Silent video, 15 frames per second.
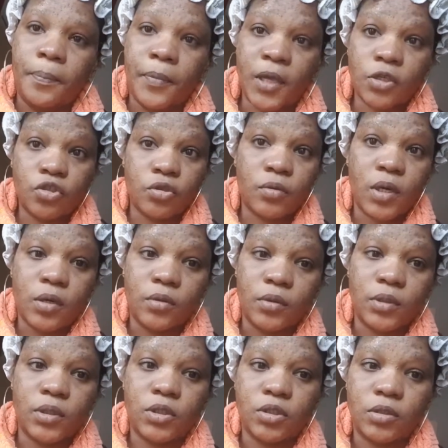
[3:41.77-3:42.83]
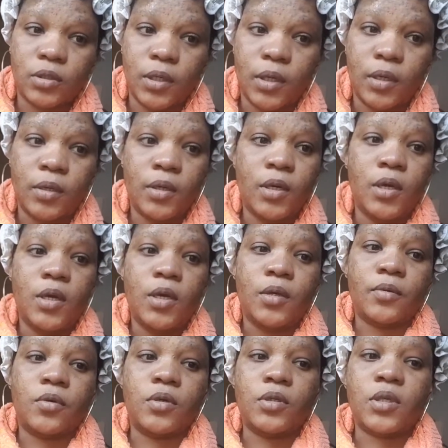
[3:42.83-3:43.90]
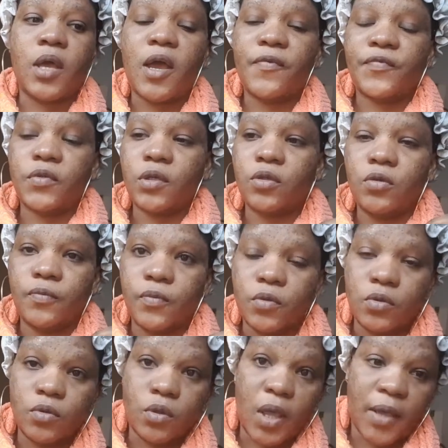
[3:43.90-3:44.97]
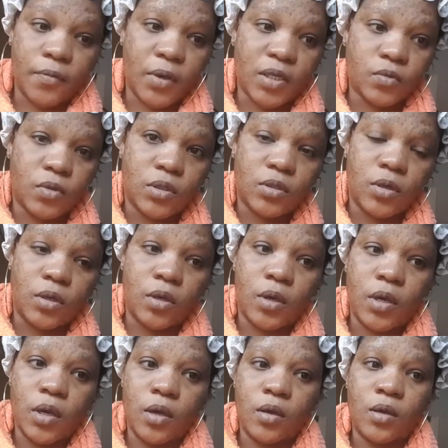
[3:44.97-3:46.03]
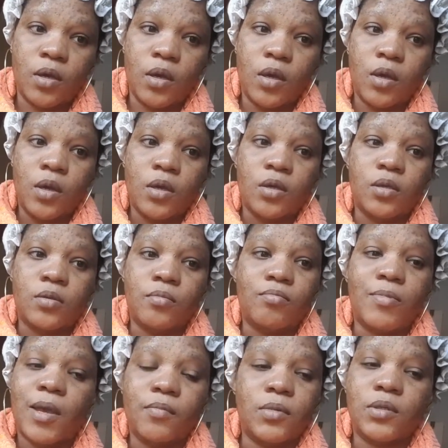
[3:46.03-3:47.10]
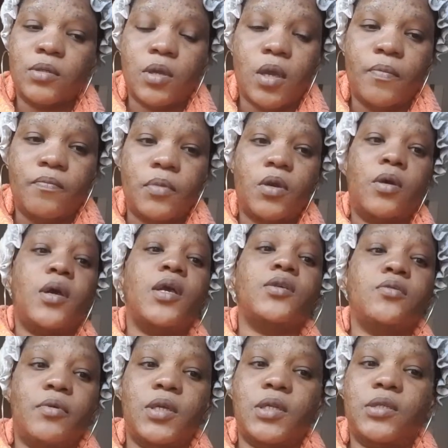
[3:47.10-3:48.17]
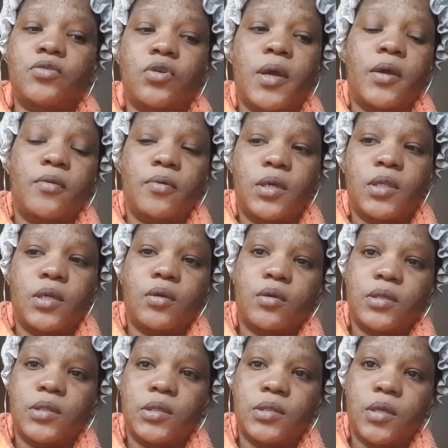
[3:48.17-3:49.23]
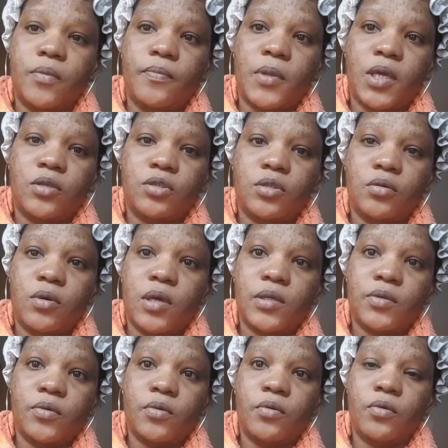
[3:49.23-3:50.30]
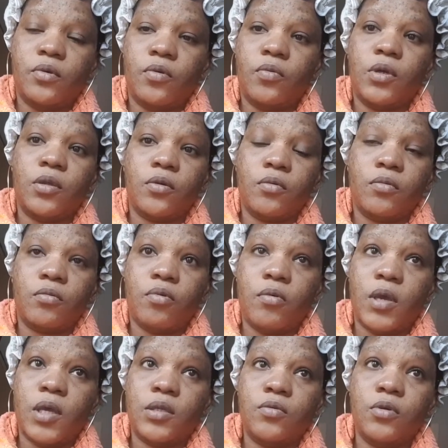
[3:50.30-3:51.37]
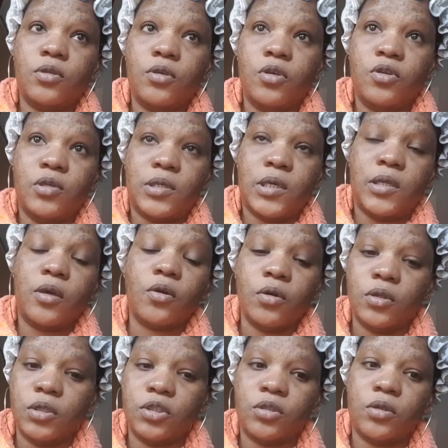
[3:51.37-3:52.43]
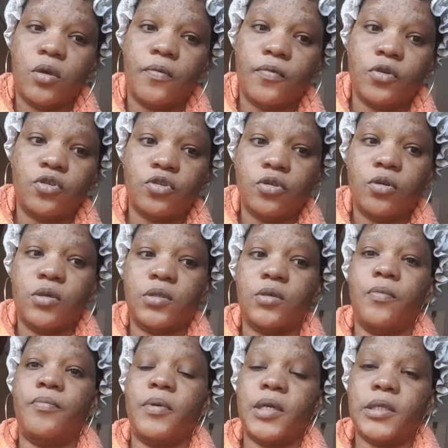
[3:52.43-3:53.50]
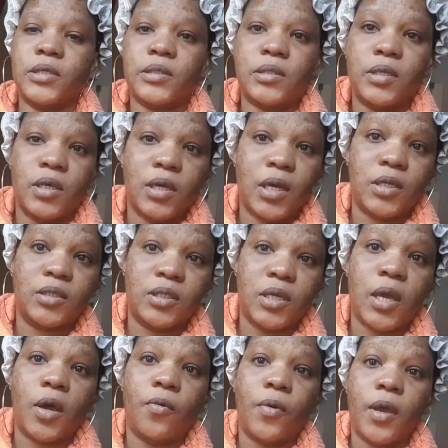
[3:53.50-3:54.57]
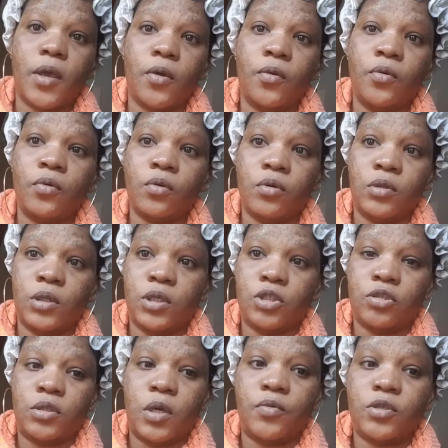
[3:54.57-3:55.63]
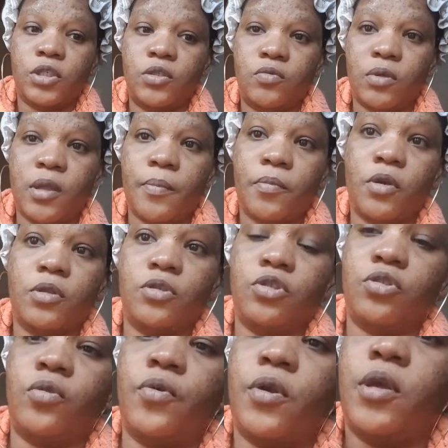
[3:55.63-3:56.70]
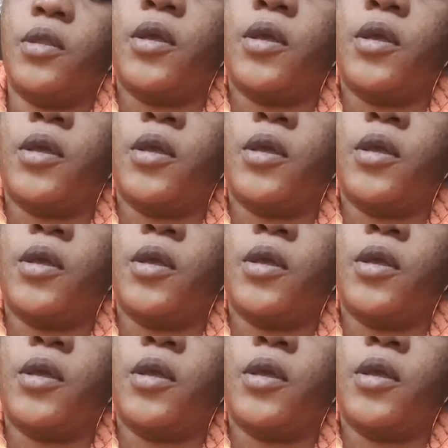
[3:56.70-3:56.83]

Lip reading: natural conditioner, because after you've used rice water on your hair, that means your hair is already dry already, because it's natural. So you want to use any conditioner of your choice, or better still you can DIY your own conditioner, which is what I'm going to show you